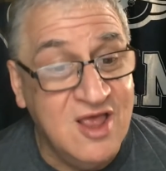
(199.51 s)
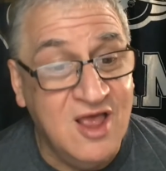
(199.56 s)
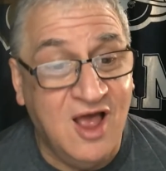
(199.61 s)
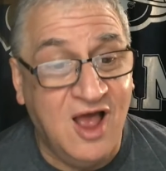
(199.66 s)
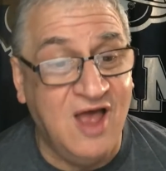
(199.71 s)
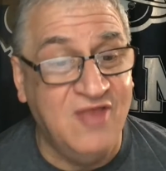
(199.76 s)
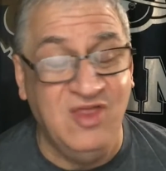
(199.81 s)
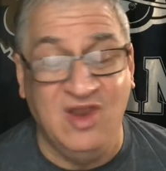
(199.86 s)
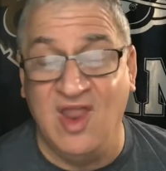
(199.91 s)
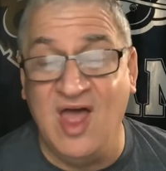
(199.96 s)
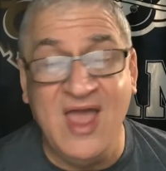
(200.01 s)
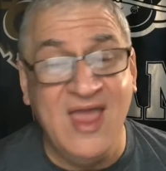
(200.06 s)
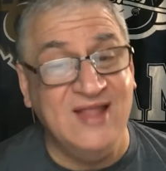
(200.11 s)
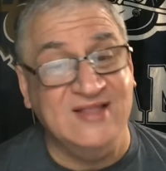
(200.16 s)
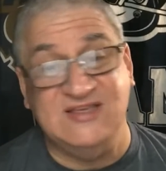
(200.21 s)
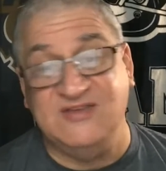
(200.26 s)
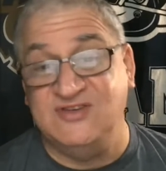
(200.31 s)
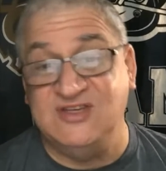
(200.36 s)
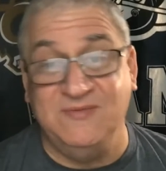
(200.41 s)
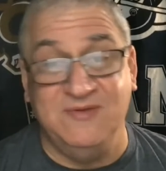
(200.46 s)
The Lions
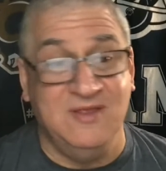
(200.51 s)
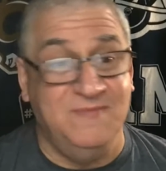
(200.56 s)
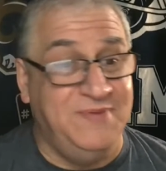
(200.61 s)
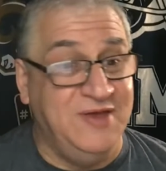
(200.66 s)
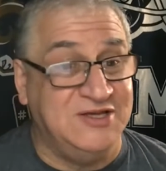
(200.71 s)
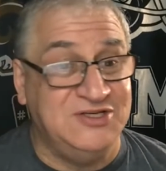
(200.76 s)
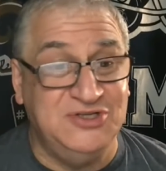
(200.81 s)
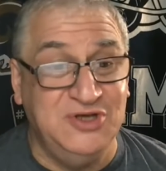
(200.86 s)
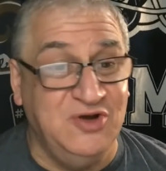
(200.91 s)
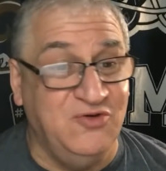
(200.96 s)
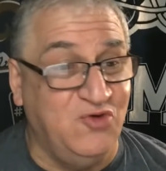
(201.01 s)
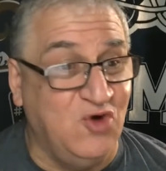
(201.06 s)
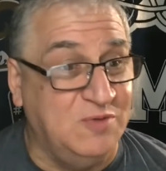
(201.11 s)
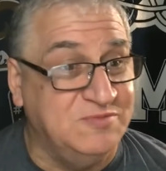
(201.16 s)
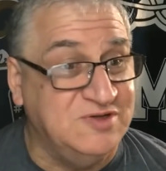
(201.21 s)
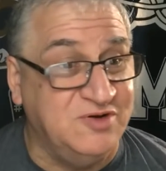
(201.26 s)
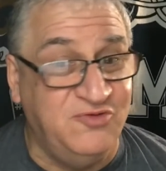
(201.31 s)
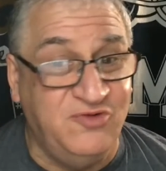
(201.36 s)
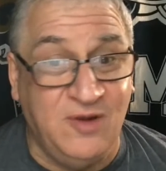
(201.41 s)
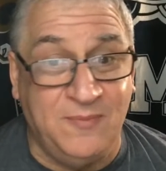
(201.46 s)
have some of the best uniforms
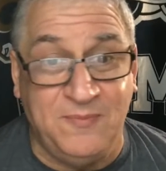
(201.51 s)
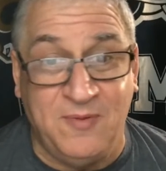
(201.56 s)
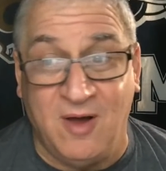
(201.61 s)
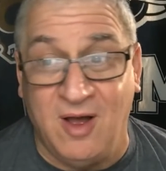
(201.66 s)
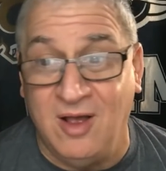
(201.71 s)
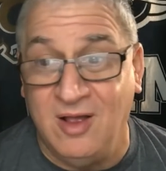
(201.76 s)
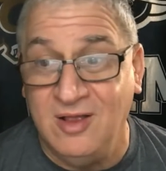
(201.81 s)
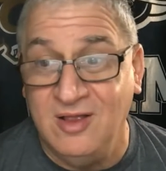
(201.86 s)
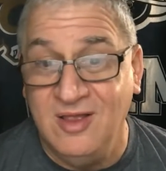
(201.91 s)
in football.